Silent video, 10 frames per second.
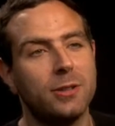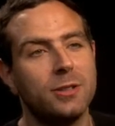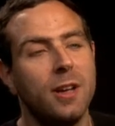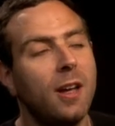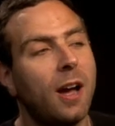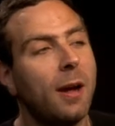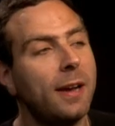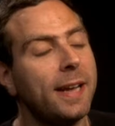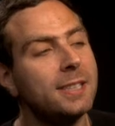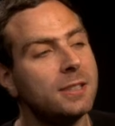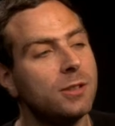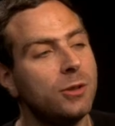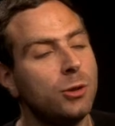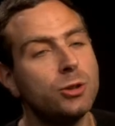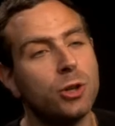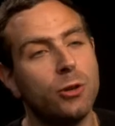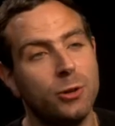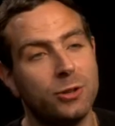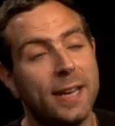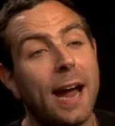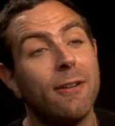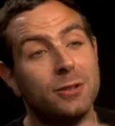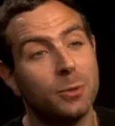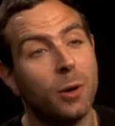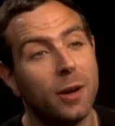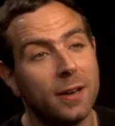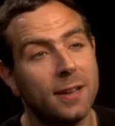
Because I guess you're so used to character work.